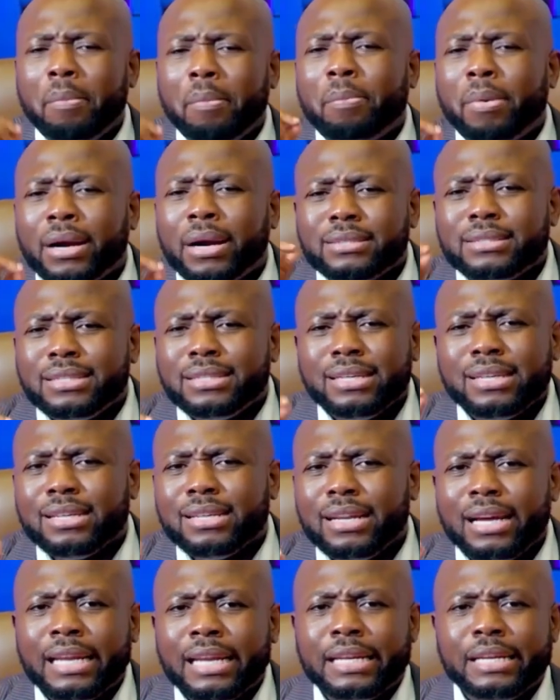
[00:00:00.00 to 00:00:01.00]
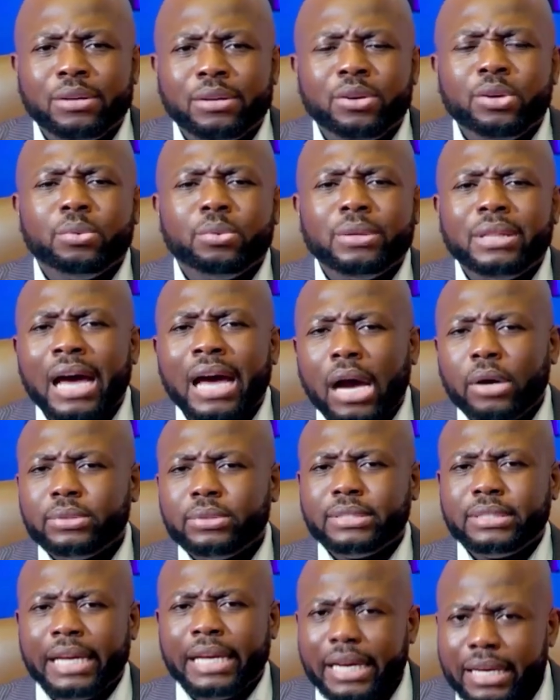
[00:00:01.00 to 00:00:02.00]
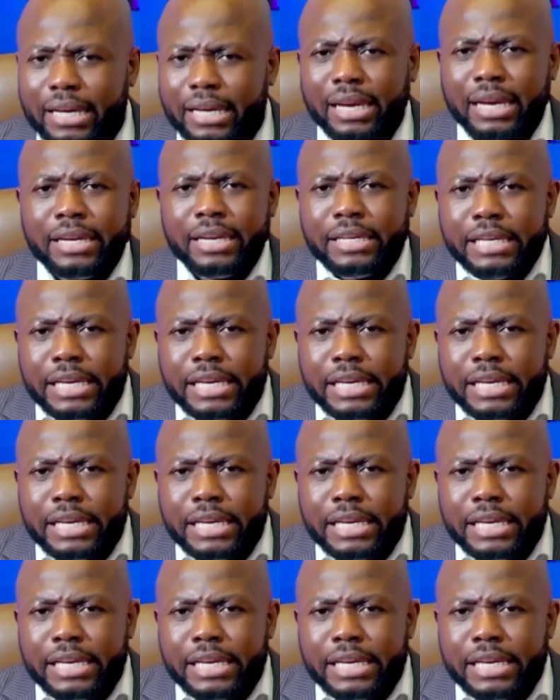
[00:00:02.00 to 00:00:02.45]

particularly with how tech can